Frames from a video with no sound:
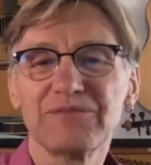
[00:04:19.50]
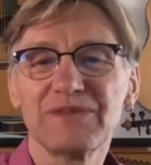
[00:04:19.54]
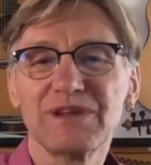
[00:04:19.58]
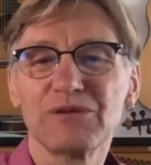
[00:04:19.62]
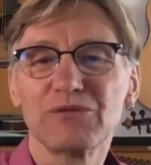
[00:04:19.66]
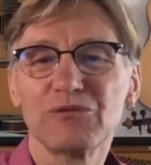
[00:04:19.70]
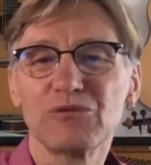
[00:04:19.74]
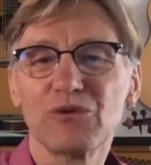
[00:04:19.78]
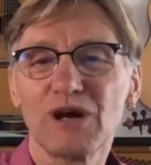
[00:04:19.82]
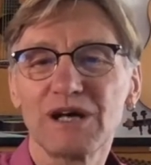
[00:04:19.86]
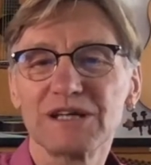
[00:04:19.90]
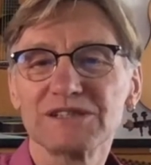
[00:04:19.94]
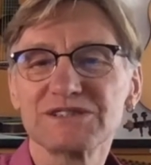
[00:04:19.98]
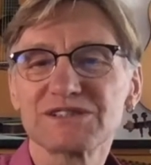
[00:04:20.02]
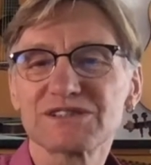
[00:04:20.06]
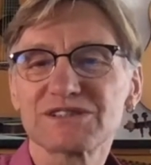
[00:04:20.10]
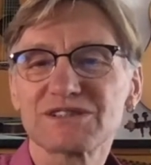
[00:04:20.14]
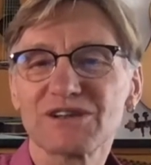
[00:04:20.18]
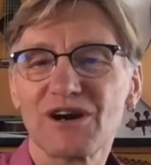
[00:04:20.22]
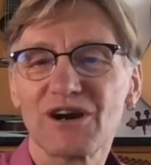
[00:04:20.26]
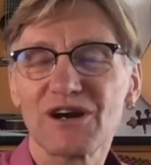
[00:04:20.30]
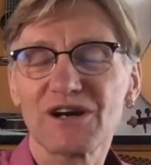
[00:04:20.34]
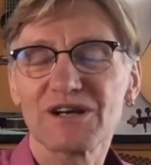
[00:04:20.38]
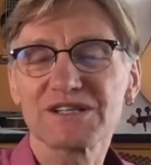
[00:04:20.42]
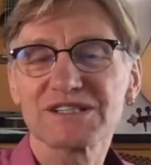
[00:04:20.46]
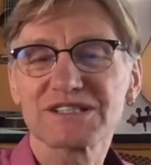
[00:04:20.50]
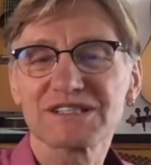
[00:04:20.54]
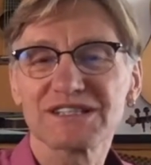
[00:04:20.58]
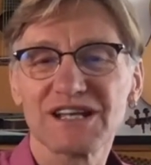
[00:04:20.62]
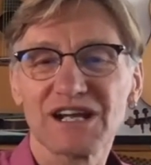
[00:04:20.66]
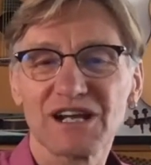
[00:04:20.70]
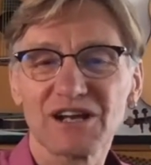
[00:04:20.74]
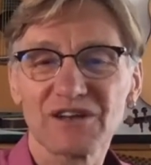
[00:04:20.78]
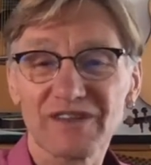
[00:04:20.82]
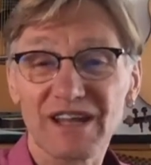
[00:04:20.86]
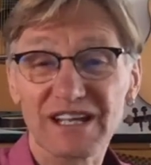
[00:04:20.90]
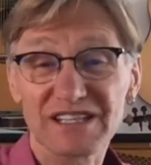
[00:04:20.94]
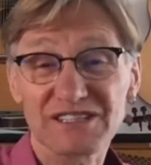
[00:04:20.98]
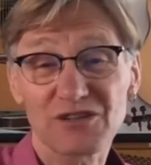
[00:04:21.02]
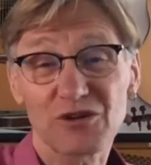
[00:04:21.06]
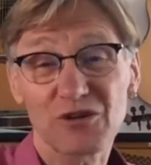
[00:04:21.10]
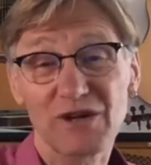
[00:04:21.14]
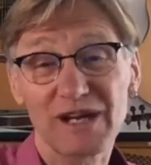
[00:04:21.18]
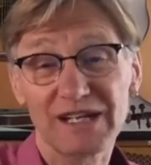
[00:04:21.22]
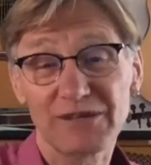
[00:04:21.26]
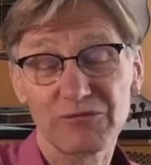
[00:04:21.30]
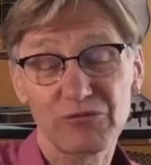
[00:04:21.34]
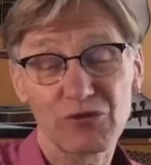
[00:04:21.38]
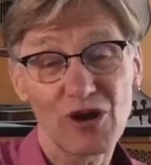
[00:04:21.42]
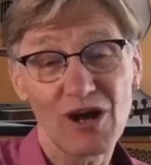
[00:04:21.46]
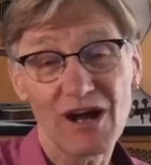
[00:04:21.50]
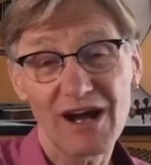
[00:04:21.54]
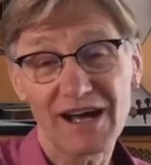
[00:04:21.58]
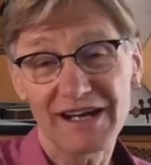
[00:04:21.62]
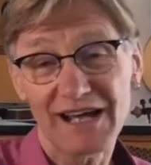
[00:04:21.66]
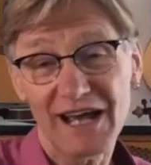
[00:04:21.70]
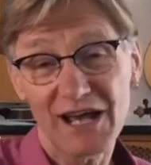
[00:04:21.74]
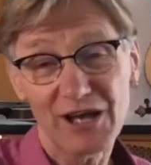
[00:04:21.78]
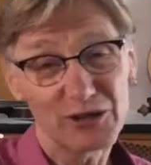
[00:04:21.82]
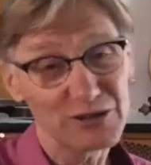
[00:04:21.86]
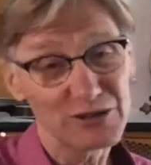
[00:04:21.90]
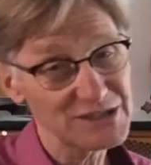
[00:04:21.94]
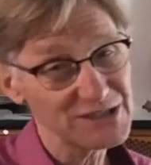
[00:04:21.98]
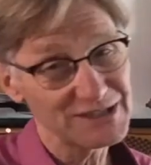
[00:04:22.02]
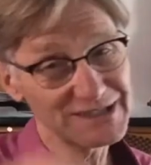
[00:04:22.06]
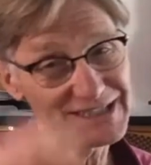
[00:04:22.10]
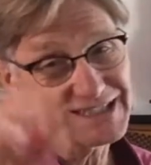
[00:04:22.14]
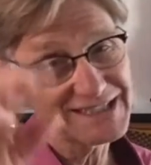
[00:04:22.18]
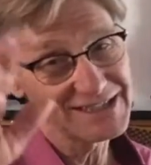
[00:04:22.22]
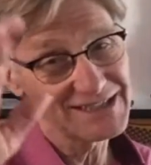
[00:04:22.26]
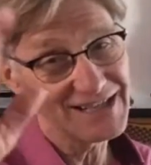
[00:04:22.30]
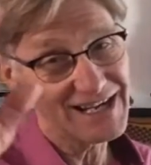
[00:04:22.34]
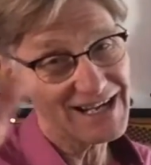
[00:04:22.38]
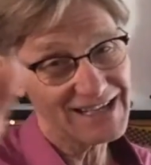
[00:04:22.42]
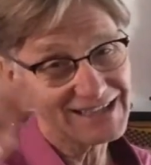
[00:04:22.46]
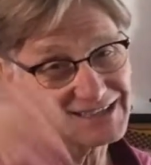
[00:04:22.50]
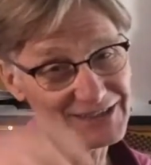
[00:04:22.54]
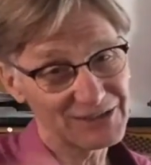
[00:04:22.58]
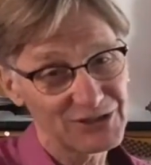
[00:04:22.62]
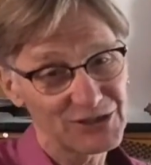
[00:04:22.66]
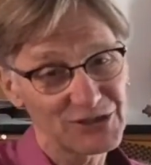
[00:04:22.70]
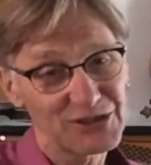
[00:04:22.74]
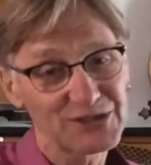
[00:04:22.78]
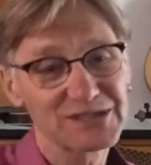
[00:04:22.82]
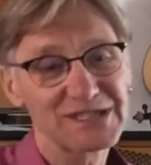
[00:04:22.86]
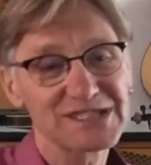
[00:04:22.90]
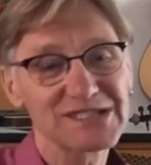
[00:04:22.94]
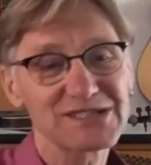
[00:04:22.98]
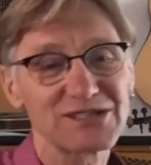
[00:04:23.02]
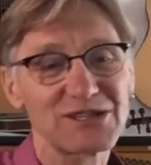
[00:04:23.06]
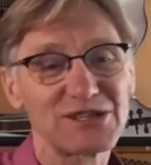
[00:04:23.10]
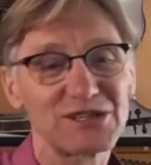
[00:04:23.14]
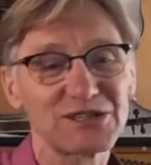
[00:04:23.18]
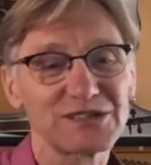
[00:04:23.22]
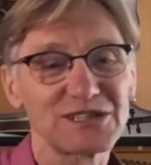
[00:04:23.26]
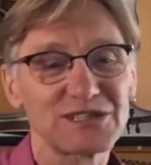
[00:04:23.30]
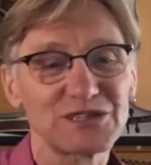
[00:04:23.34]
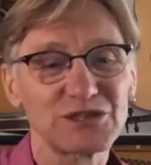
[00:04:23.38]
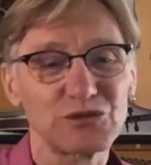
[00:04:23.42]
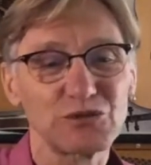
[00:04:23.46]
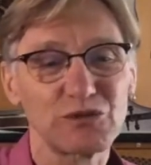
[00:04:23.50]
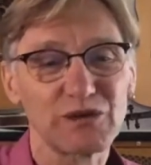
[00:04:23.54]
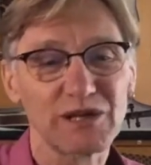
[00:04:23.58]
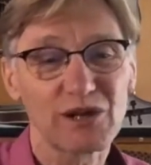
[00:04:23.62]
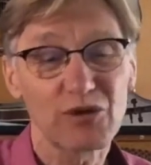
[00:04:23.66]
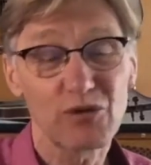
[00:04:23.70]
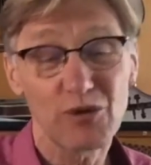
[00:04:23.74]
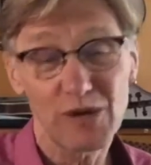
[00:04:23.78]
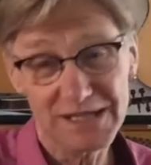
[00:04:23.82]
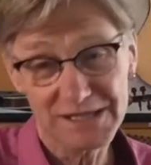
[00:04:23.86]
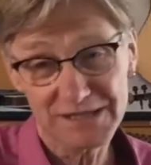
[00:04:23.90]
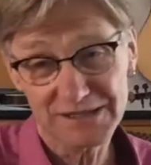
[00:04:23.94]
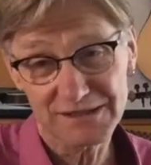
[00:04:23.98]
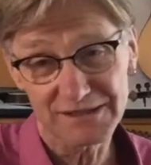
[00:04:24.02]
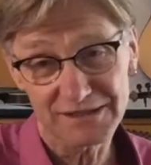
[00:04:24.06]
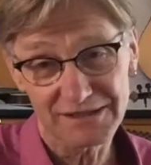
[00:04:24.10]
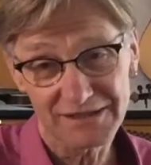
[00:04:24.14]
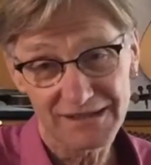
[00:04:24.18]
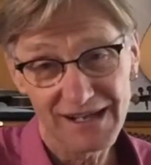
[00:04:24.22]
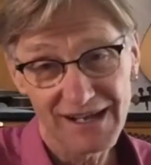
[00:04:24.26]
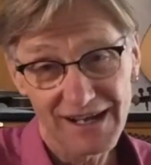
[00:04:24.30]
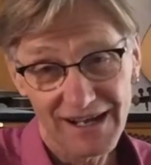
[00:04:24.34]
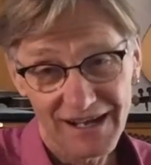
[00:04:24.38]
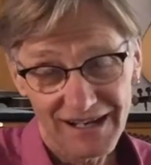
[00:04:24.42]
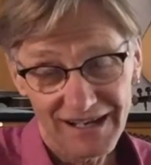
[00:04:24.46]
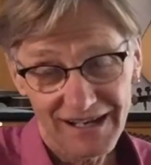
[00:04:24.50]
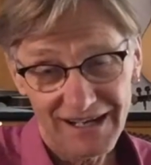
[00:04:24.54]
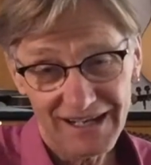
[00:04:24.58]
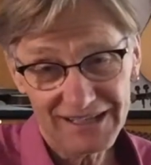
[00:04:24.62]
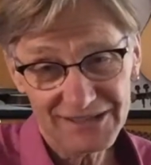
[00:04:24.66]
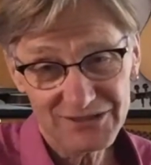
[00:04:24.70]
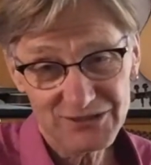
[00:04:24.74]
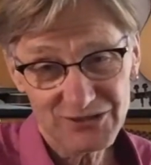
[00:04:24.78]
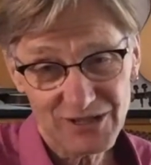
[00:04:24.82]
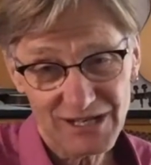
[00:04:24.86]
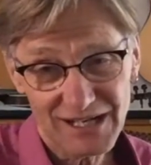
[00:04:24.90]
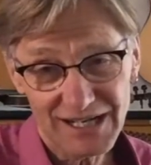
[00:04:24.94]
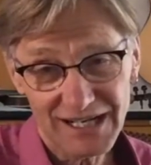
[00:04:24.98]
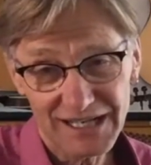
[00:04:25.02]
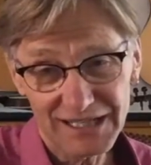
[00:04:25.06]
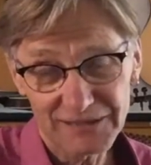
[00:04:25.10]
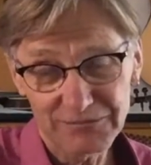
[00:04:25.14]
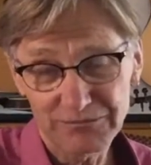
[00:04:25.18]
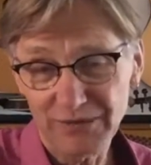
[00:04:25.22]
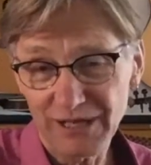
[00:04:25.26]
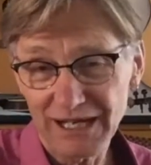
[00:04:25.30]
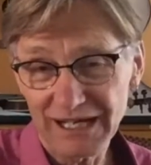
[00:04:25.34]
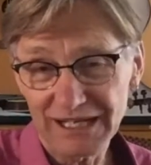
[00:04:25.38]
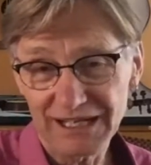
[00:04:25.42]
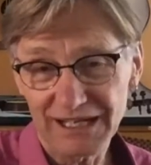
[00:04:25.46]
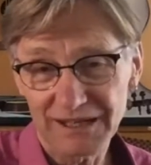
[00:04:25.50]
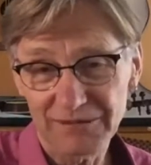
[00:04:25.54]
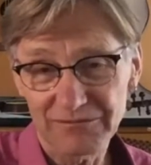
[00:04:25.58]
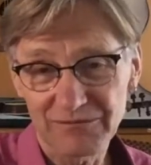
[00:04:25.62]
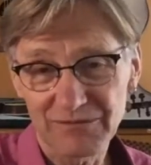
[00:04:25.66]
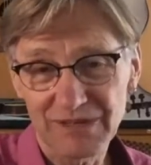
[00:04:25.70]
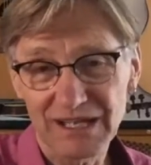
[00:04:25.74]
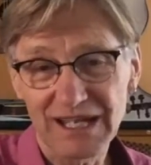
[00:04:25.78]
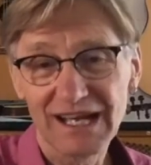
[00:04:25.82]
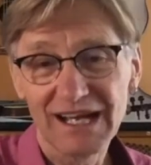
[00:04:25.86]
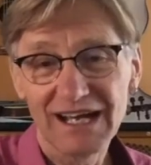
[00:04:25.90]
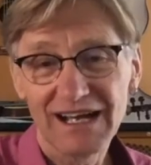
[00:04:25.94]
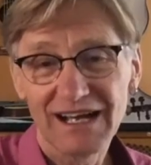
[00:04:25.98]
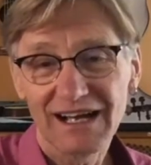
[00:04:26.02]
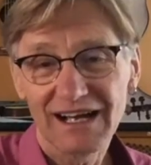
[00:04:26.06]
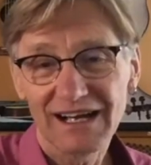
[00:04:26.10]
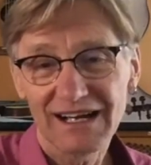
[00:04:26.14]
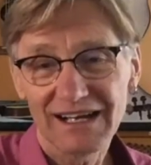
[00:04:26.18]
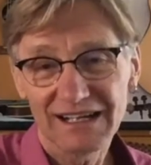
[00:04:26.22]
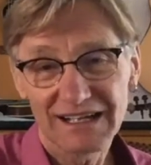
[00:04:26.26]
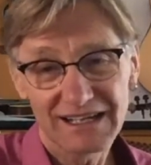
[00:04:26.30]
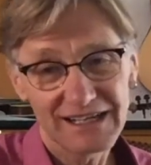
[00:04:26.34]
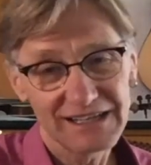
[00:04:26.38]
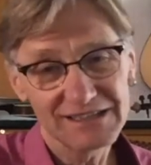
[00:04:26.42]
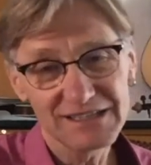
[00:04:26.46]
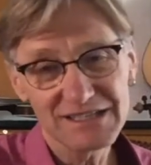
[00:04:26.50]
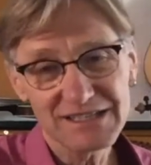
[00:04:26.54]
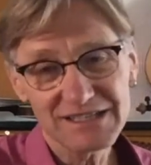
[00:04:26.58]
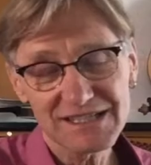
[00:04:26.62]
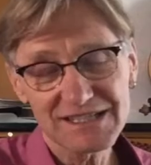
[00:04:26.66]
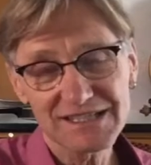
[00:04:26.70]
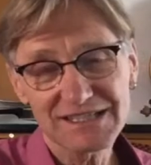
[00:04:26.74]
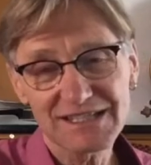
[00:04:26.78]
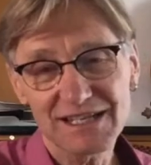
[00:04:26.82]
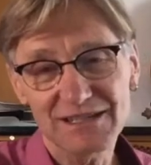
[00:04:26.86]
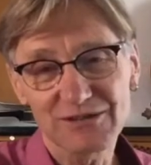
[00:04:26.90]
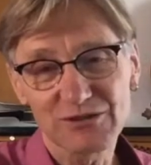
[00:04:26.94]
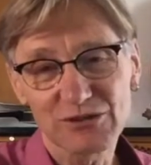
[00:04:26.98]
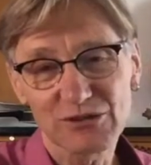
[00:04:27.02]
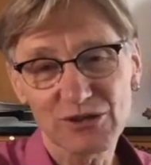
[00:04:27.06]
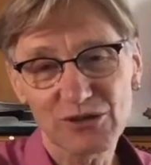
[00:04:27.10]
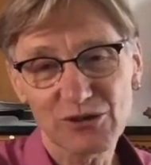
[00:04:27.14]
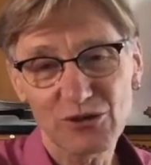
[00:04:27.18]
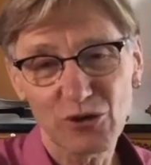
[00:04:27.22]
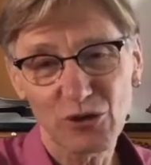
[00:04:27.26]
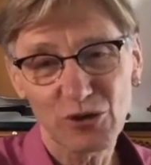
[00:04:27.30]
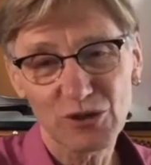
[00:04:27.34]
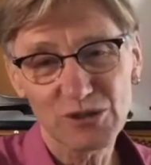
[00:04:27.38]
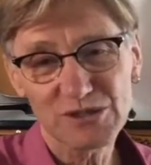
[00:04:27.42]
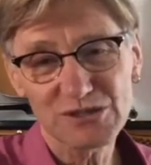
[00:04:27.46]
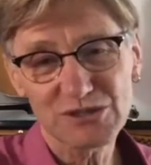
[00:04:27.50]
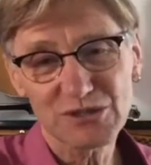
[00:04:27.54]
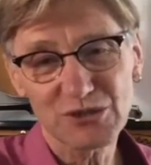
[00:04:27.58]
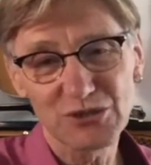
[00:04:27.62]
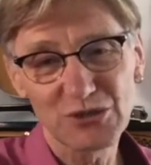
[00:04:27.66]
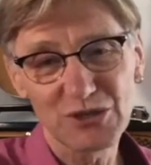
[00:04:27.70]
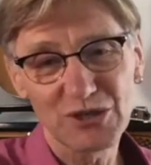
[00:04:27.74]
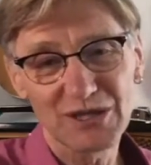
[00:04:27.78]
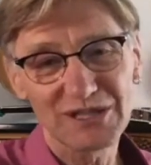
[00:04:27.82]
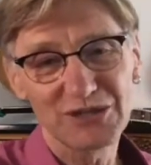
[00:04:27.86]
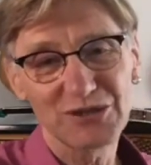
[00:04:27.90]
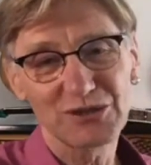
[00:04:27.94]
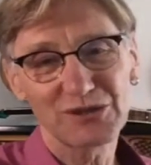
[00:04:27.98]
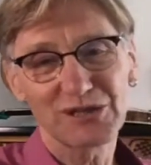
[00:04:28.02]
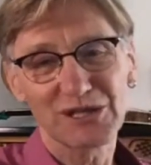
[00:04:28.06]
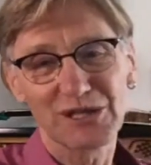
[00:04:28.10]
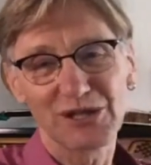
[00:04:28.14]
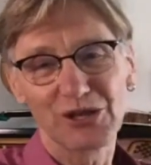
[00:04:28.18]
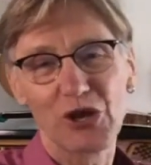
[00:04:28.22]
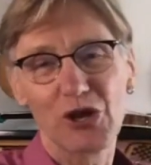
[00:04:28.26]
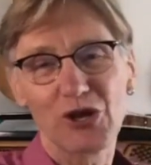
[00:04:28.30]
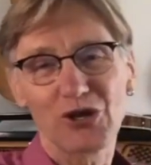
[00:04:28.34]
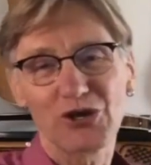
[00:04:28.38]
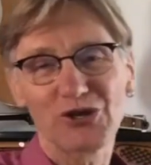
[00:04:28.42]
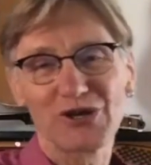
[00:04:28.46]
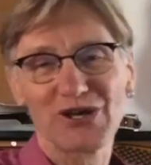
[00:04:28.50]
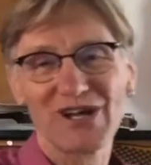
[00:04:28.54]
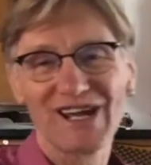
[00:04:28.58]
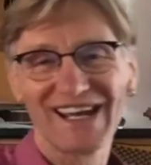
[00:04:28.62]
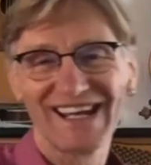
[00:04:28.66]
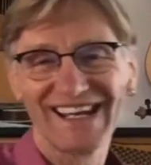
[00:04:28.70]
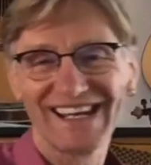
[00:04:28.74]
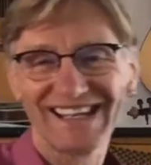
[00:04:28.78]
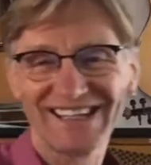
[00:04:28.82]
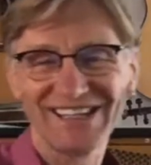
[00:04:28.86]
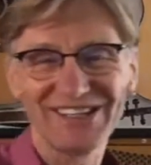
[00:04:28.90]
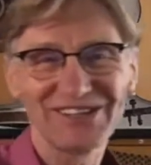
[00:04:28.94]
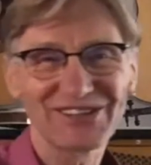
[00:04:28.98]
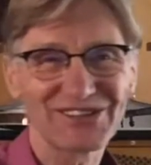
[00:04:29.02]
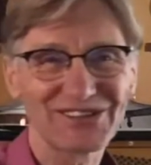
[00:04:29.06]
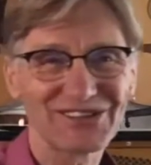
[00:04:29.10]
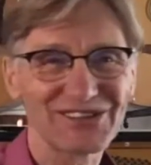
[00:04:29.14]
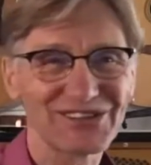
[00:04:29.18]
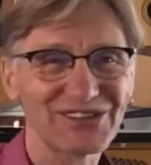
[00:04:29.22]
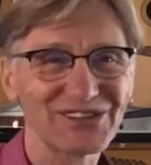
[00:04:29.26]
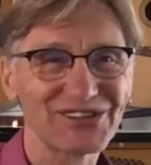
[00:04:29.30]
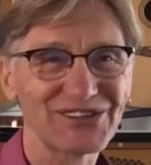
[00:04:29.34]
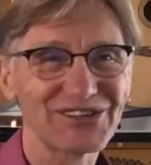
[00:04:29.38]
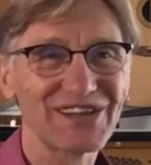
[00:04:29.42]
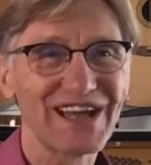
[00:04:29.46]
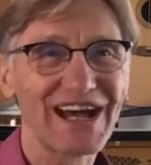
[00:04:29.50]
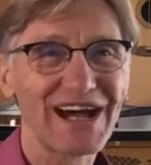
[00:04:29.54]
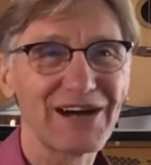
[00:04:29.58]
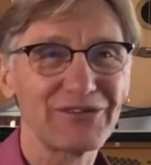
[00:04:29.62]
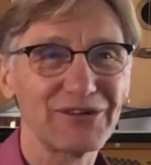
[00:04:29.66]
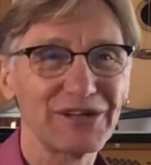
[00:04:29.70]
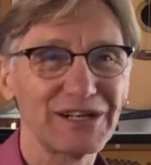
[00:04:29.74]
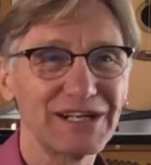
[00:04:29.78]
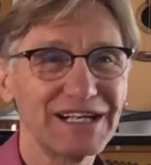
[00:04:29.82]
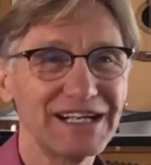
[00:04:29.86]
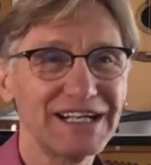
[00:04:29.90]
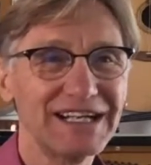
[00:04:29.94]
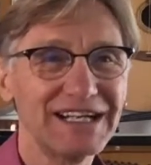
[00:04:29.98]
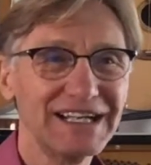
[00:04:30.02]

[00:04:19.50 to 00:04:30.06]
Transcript: Ron Starr's there. That's great, Ron. I also did not learn the song that you requested. I tried, but at least I sent you the chords, so you can learn that one.